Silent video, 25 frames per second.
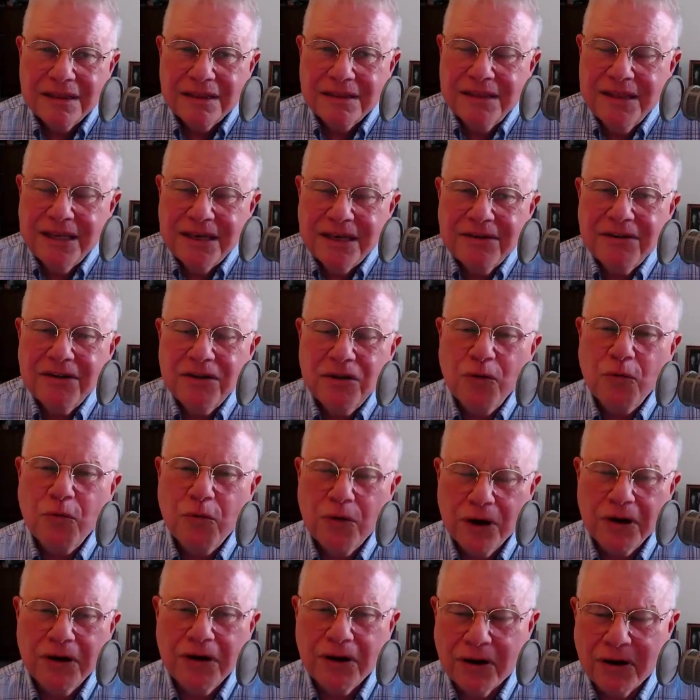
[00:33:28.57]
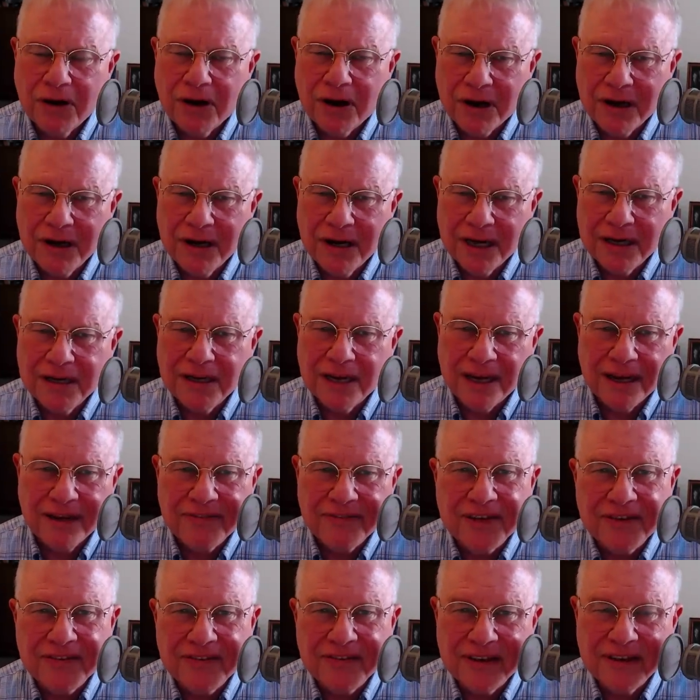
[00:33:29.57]
They're going to work hard not to
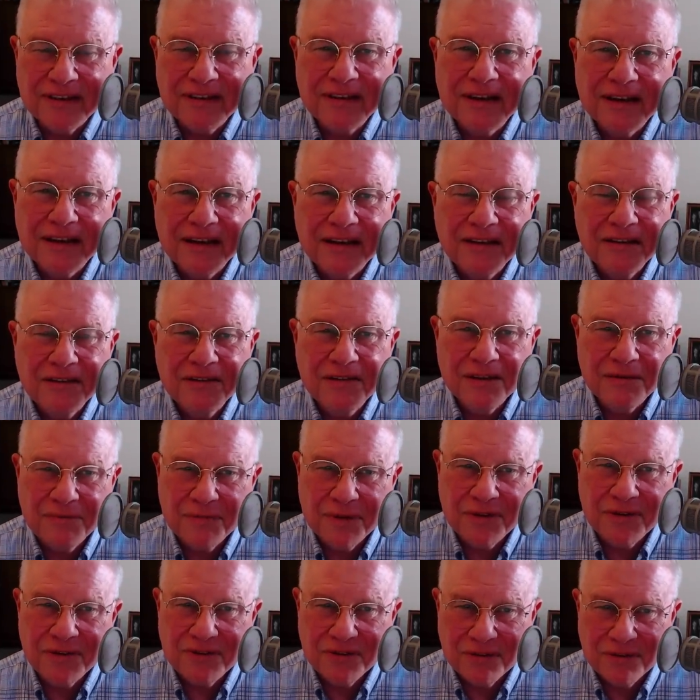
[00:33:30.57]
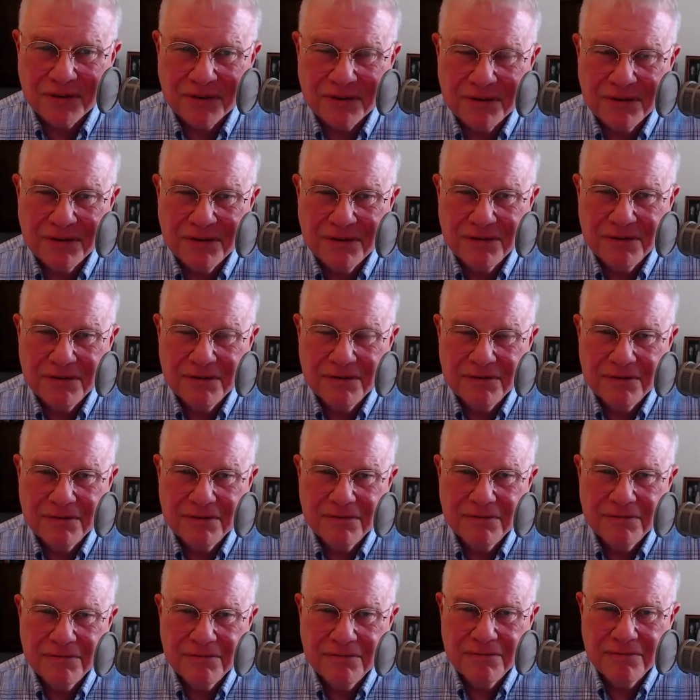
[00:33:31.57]
have to say that. You can be sure.
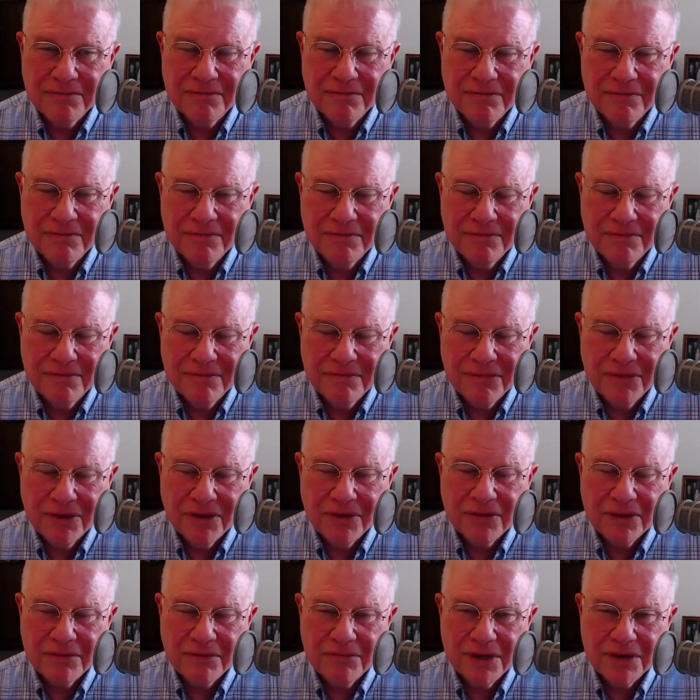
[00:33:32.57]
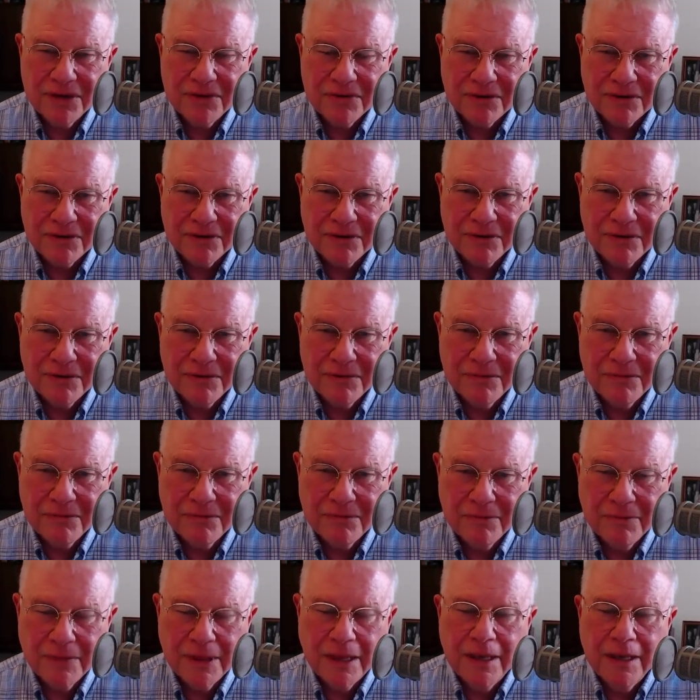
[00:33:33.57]
You can be sure.
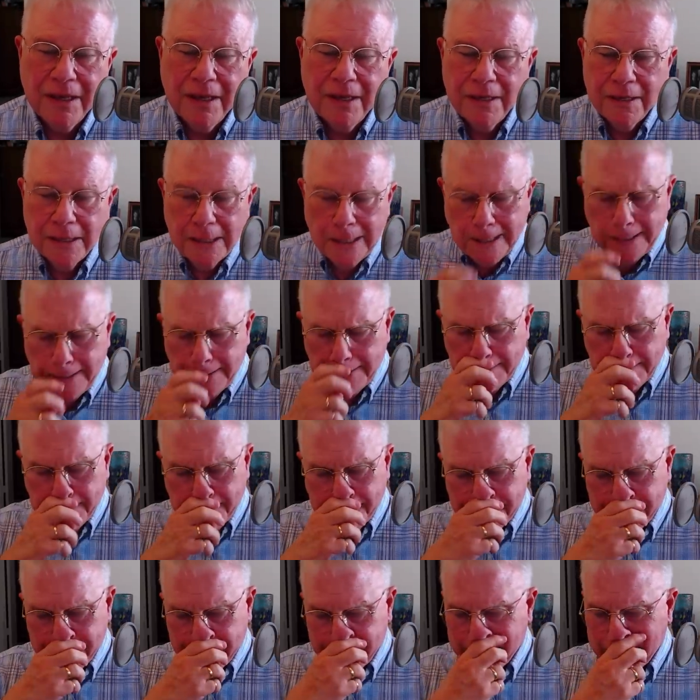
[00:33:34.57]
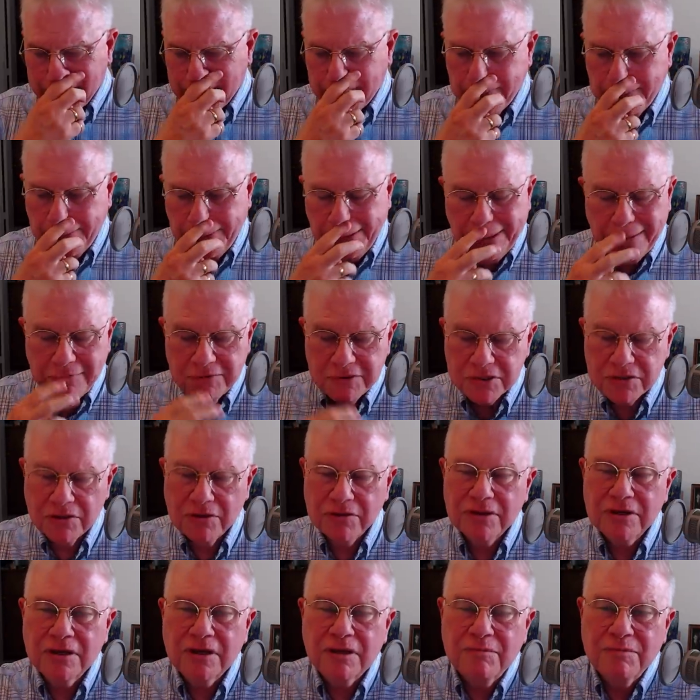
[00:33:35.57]
You know, when I was
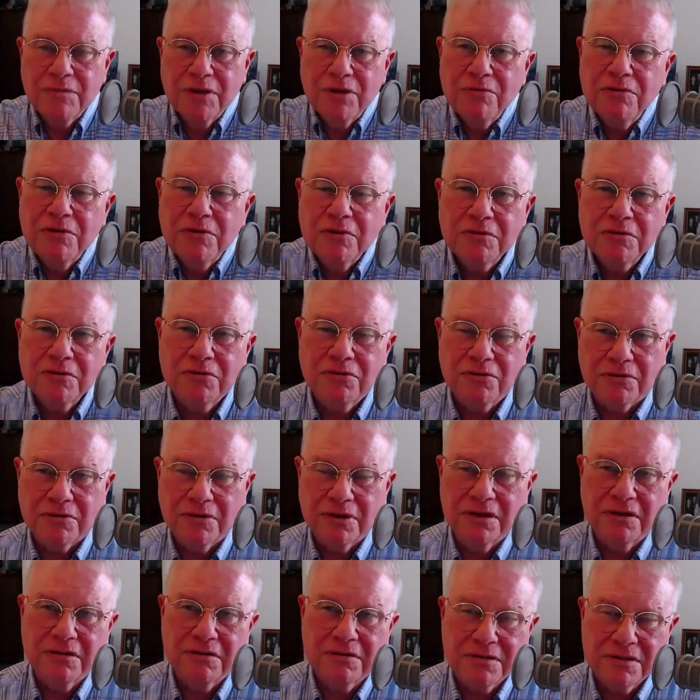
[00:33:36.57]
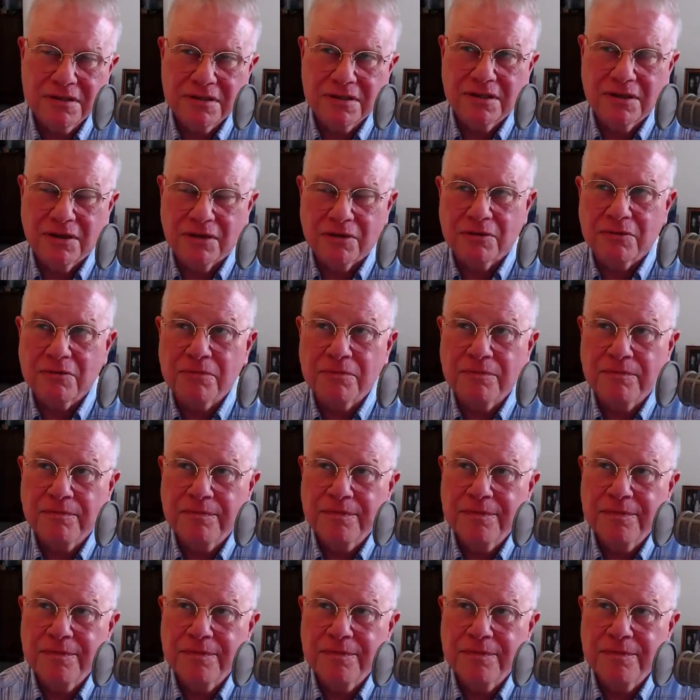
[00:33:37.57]
on the Communion tour years ago,